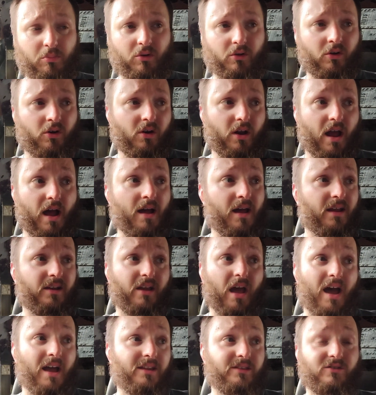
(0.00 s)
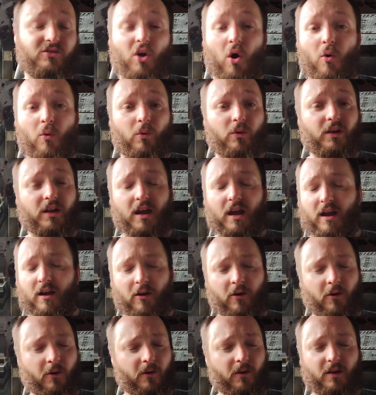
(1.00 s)
put on it. I don't
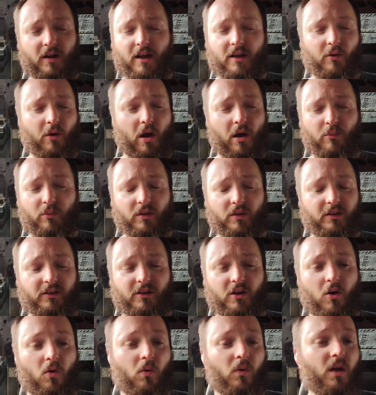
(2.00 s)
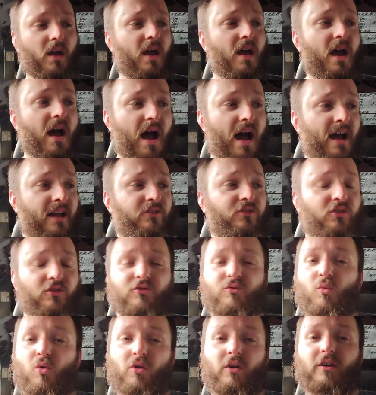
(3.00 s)
care. I really don't. I
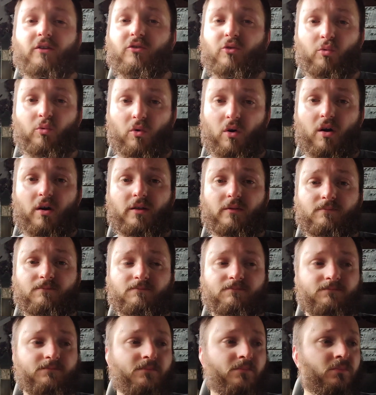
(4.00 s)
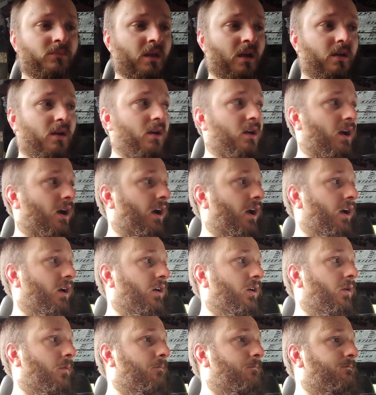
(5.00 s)
just want it to run.
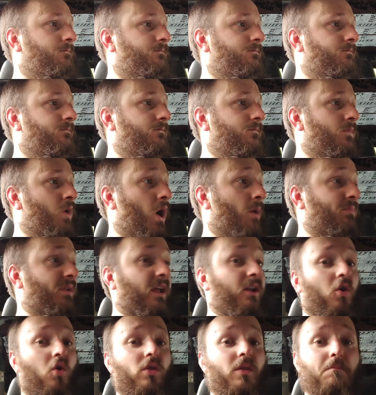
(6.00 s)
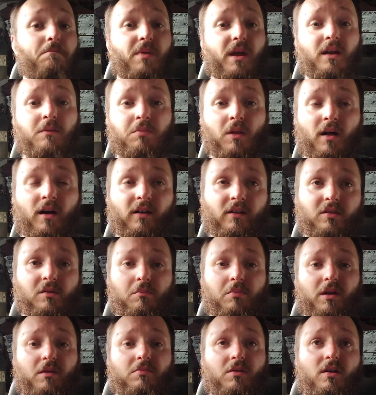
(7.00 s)
Update on the big block. The
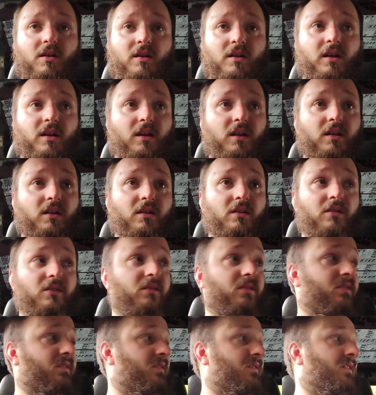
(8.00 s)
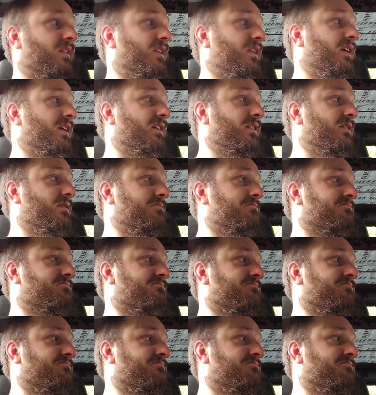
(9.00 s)
big block is sitting